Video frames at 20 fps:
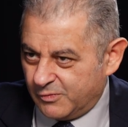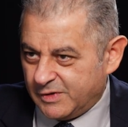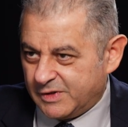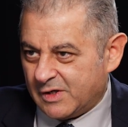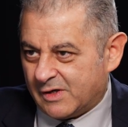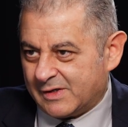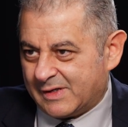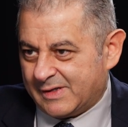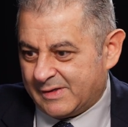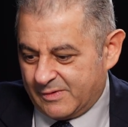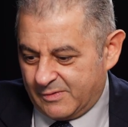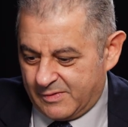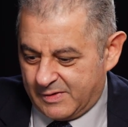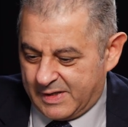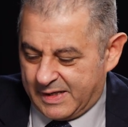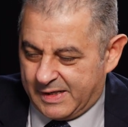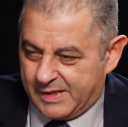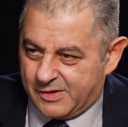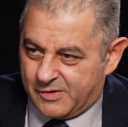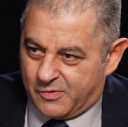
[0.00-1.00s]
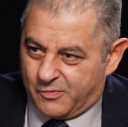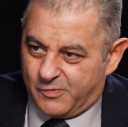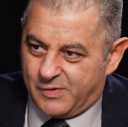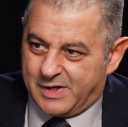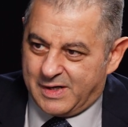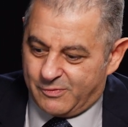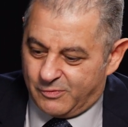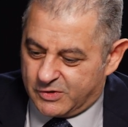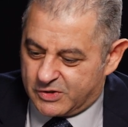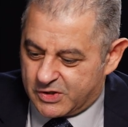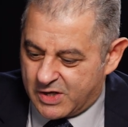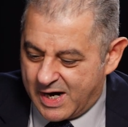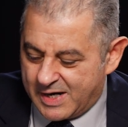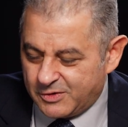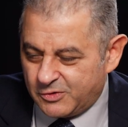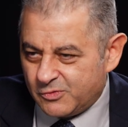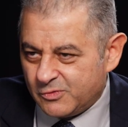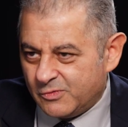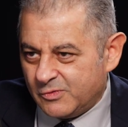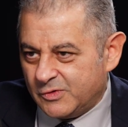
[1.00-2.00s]
We don't, we
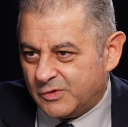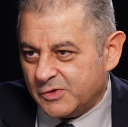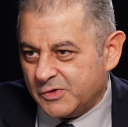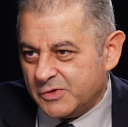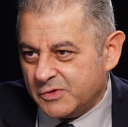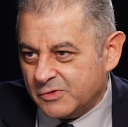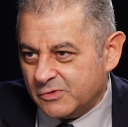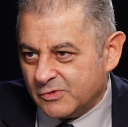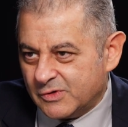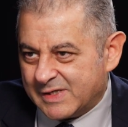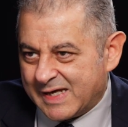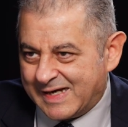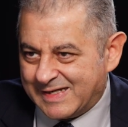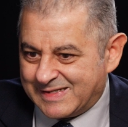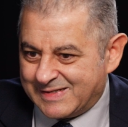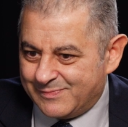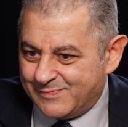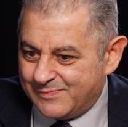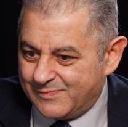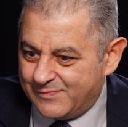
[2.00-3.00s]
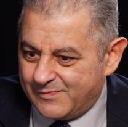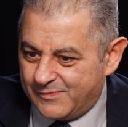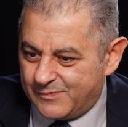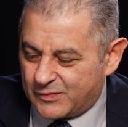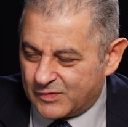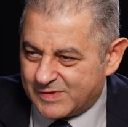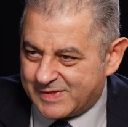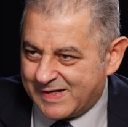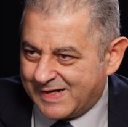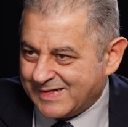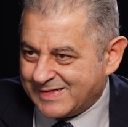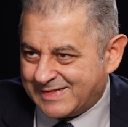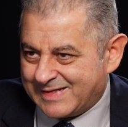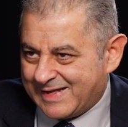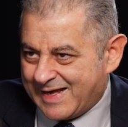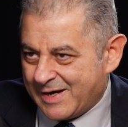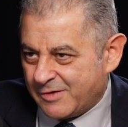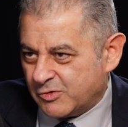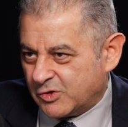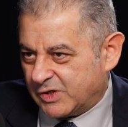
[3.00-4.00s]
try to use as precise
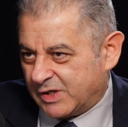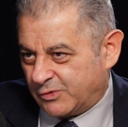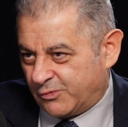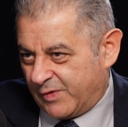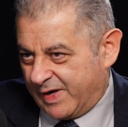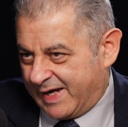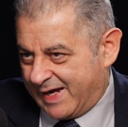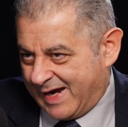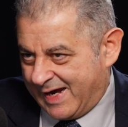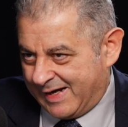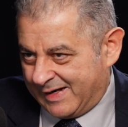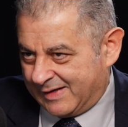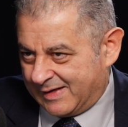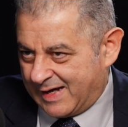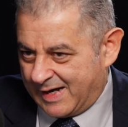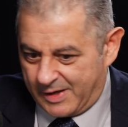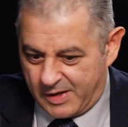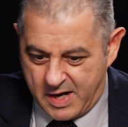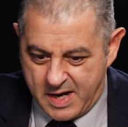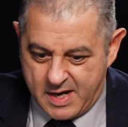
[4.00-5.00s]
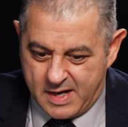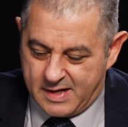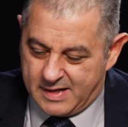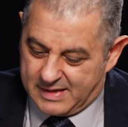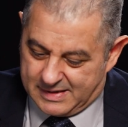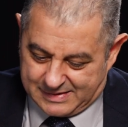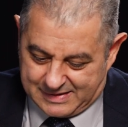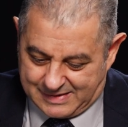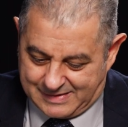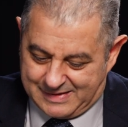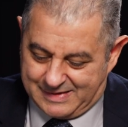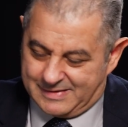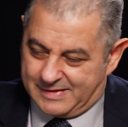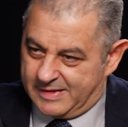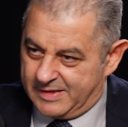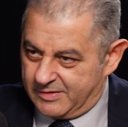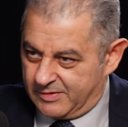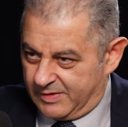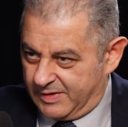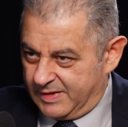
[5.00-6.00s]
language as we can. Like, as I said
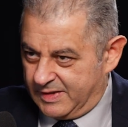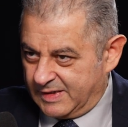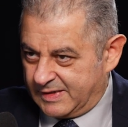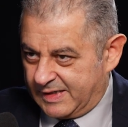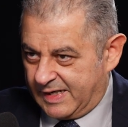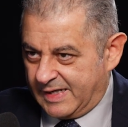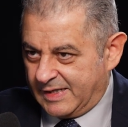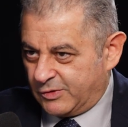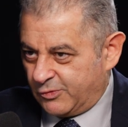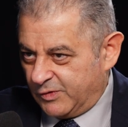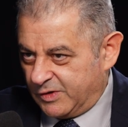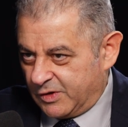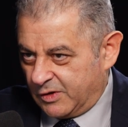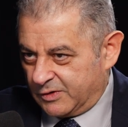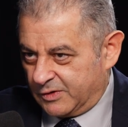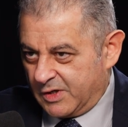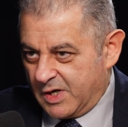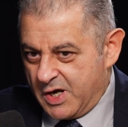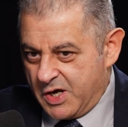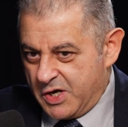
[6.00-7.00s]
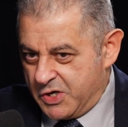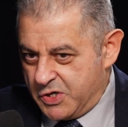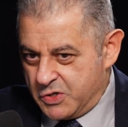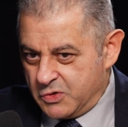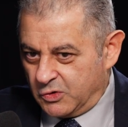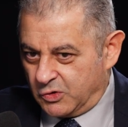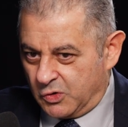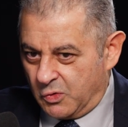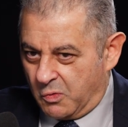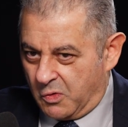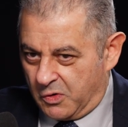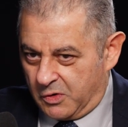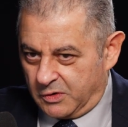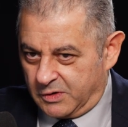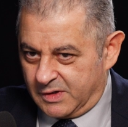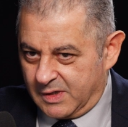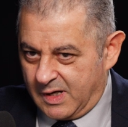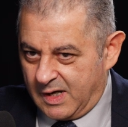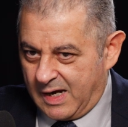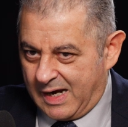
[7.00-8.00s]
here, in this case, we don't use the
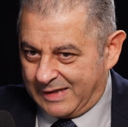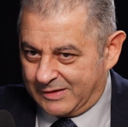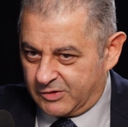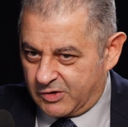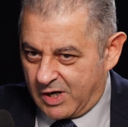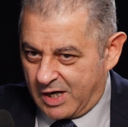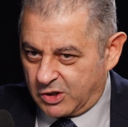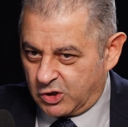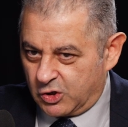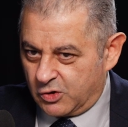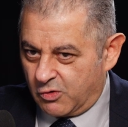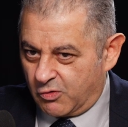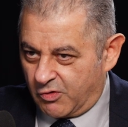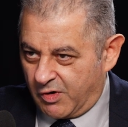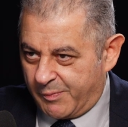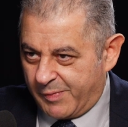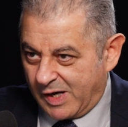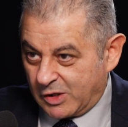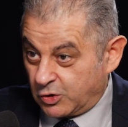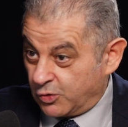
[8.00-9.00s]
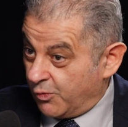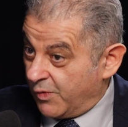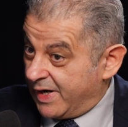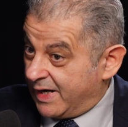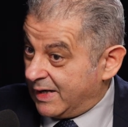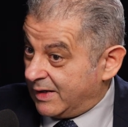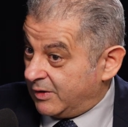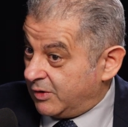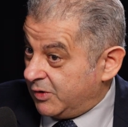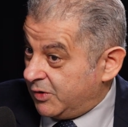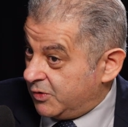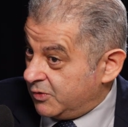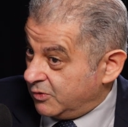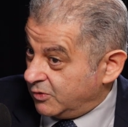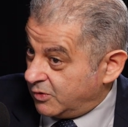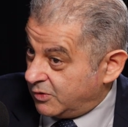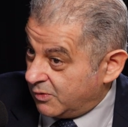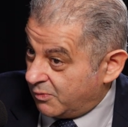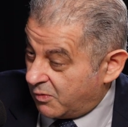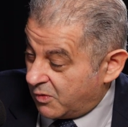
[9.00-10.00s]
word attraction or repulsion. We can
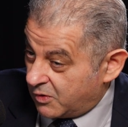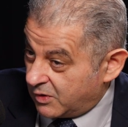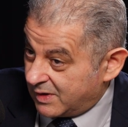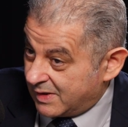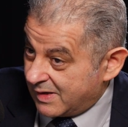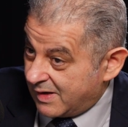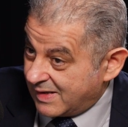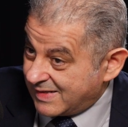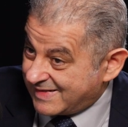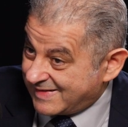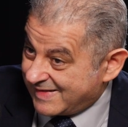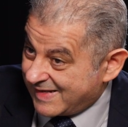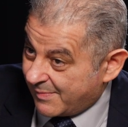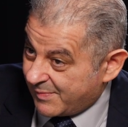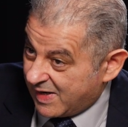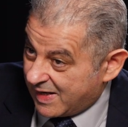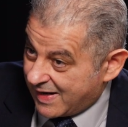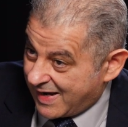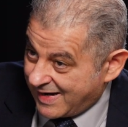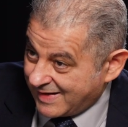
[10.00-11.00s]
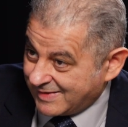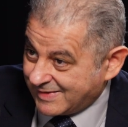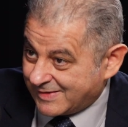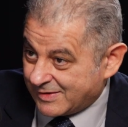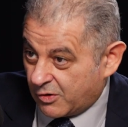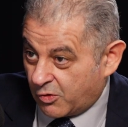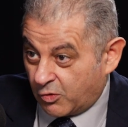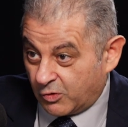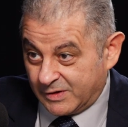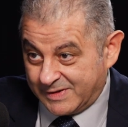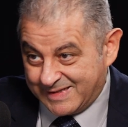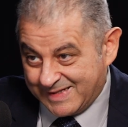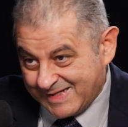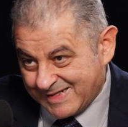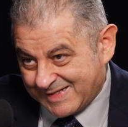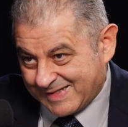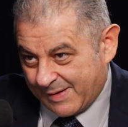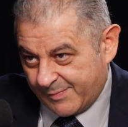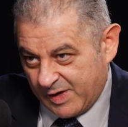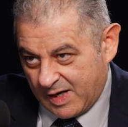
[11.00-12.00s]
use the word stabilize or
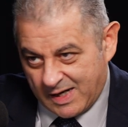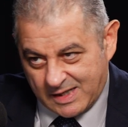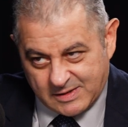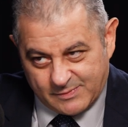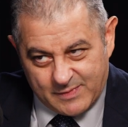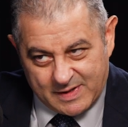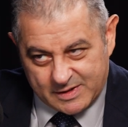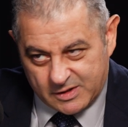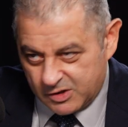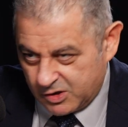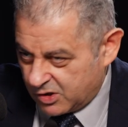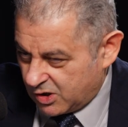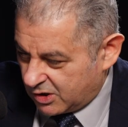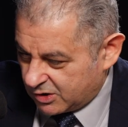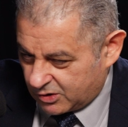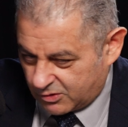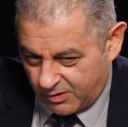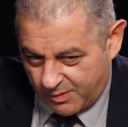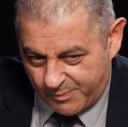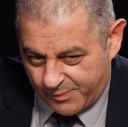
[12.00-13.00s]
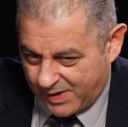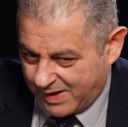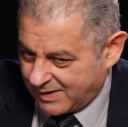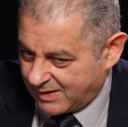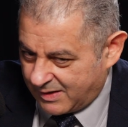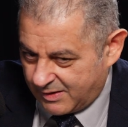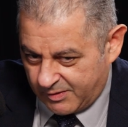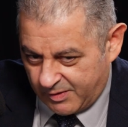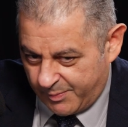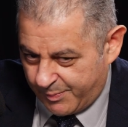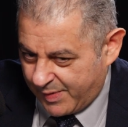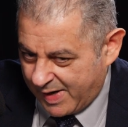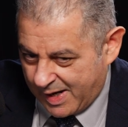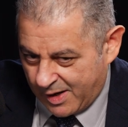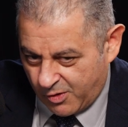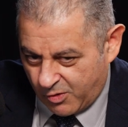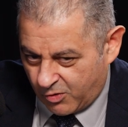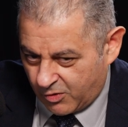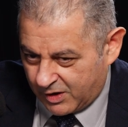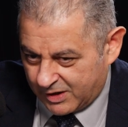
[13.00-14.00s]
destabilize, but not
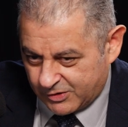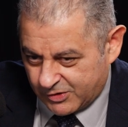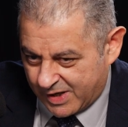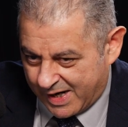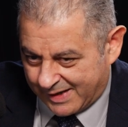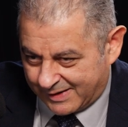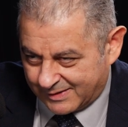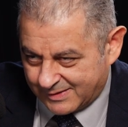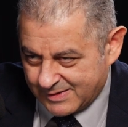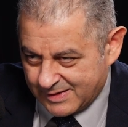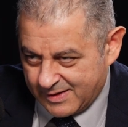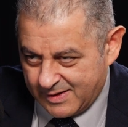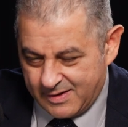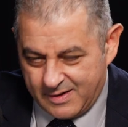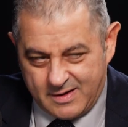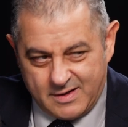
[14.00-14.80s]
repel or attract.